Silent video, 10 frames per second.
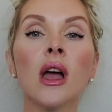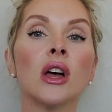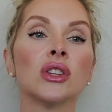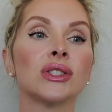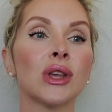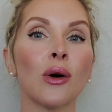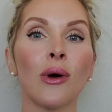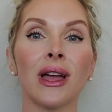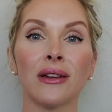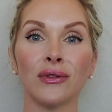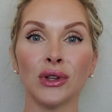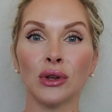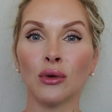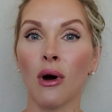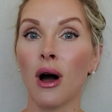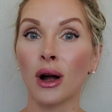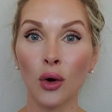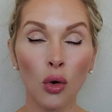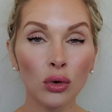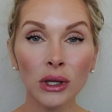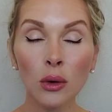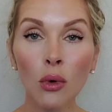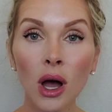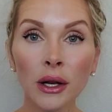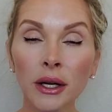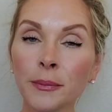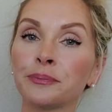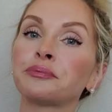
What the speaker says: So if you are holding water,